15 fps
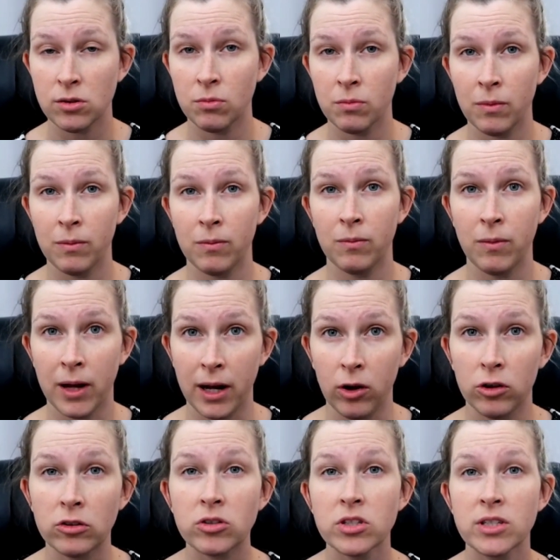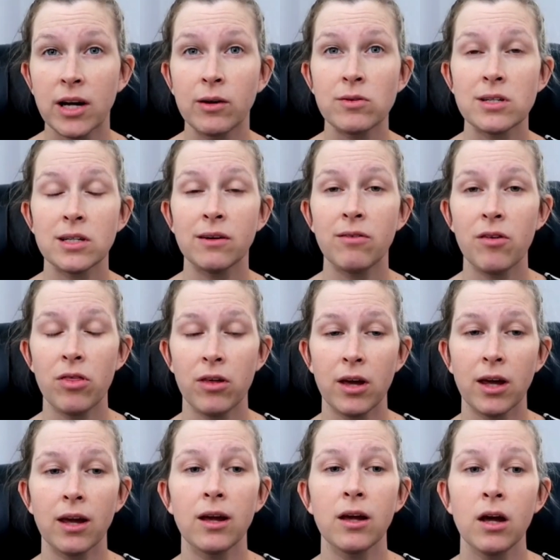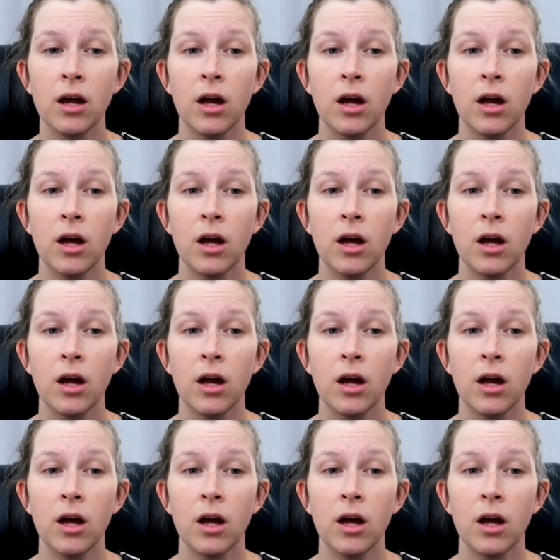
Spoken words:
who made ultrasounds and everything.